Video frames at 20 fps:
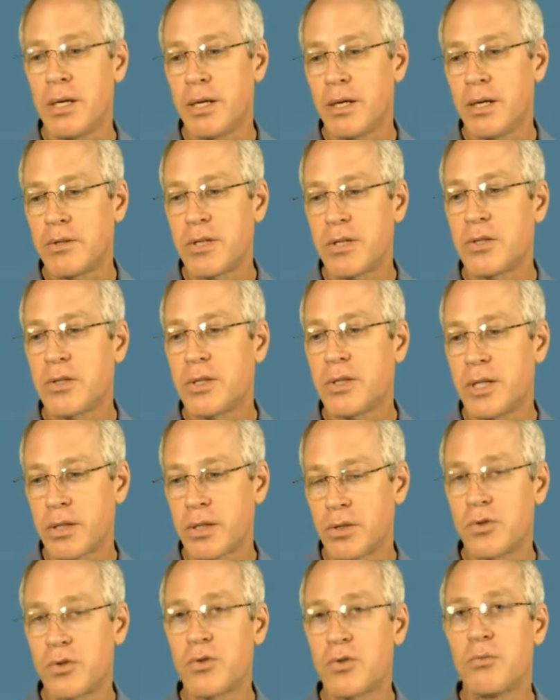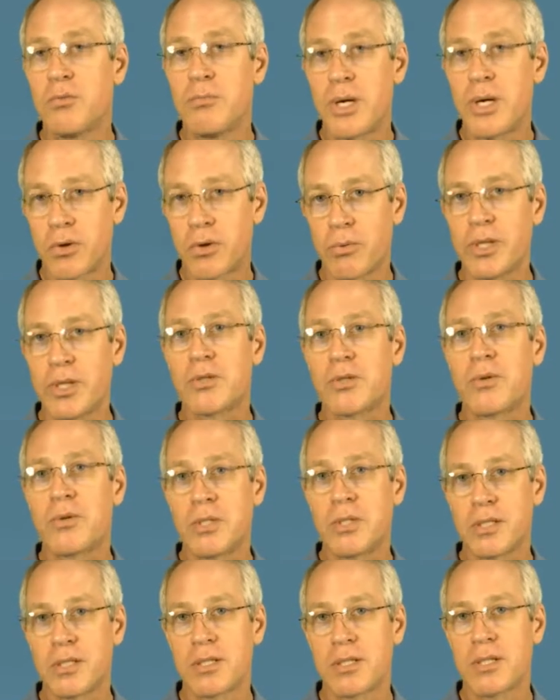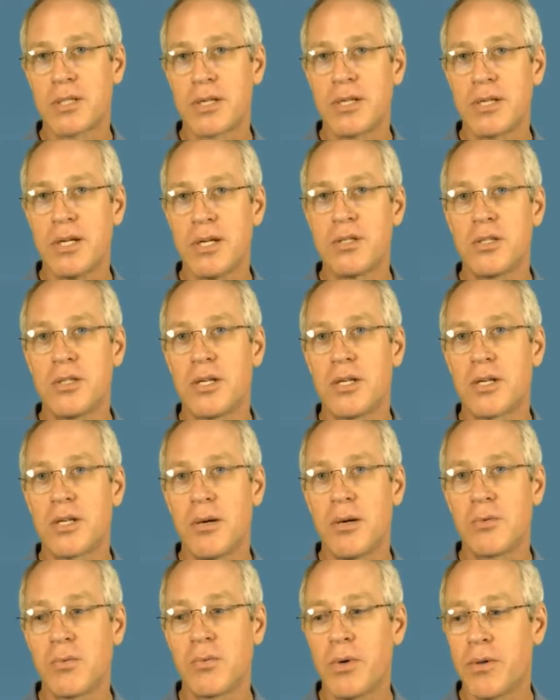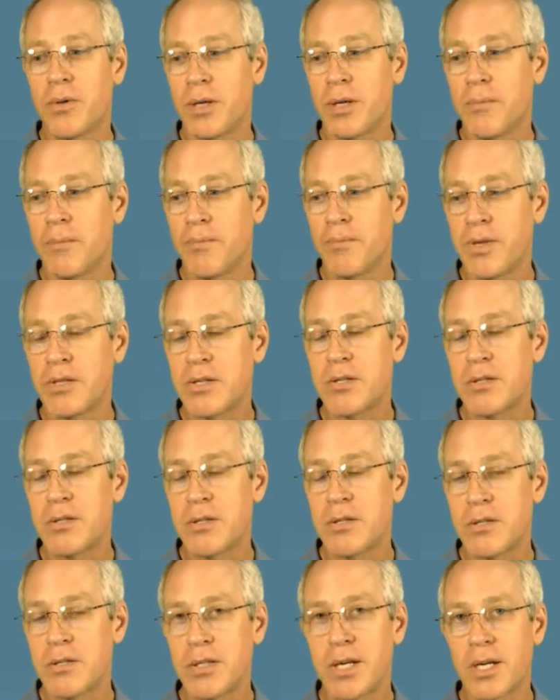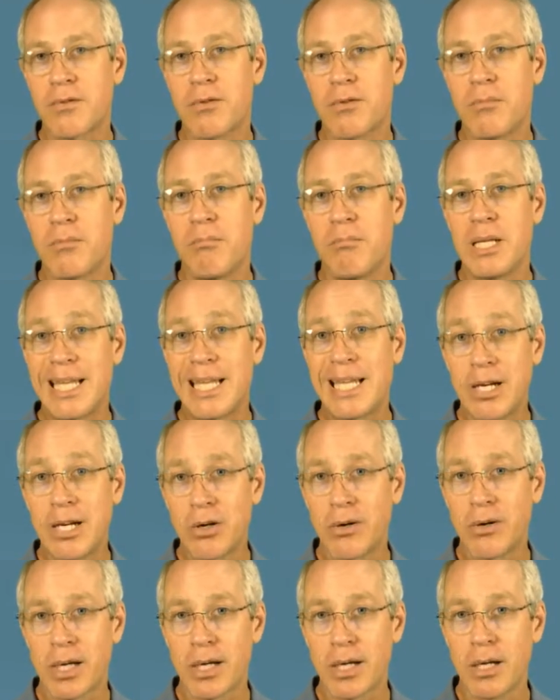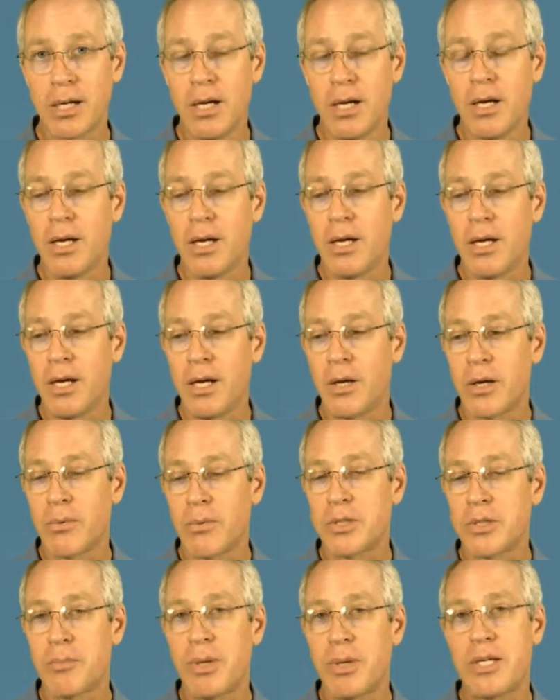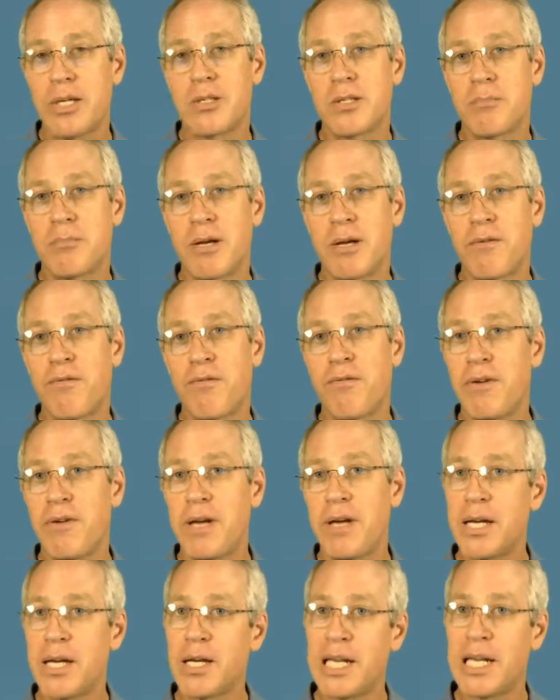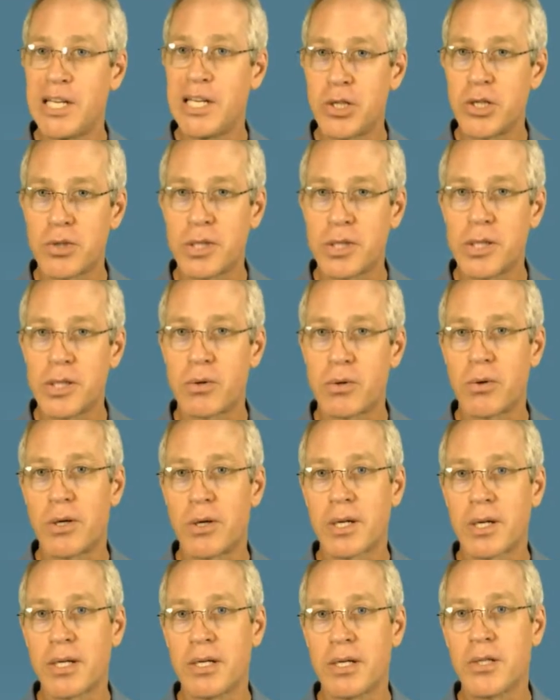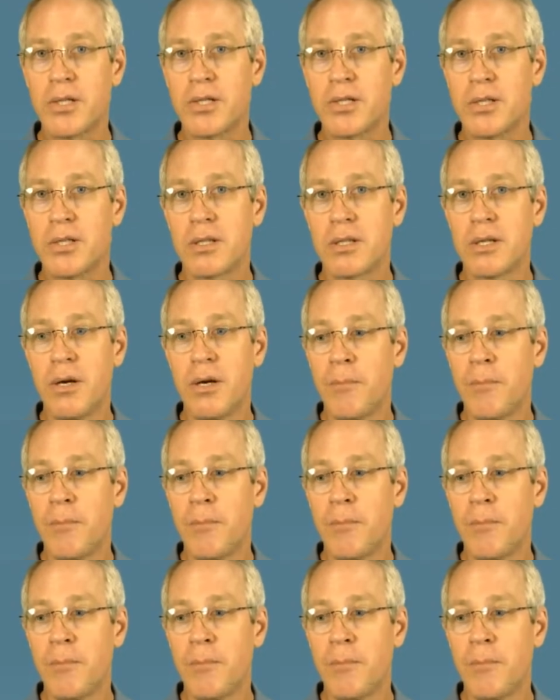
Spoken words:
essentially consume medical resources and the attention that comes with it. This is distinct from malingering, in which a patient may fake an injury or a condition